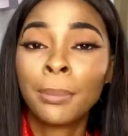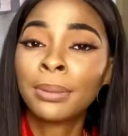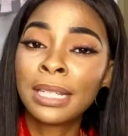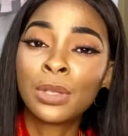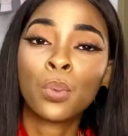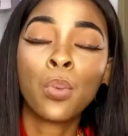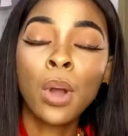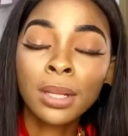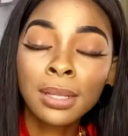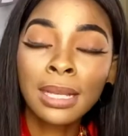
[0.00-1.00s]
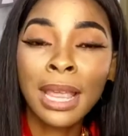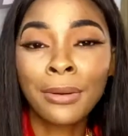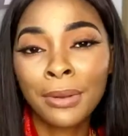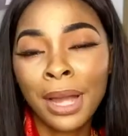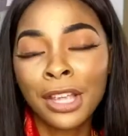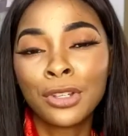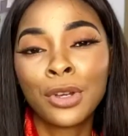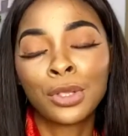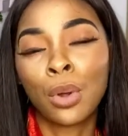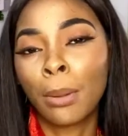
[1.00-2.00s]
please, what area are you
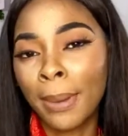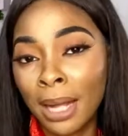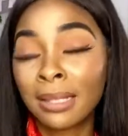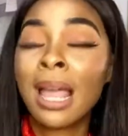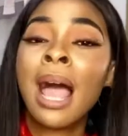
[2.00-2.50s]
going to talk about?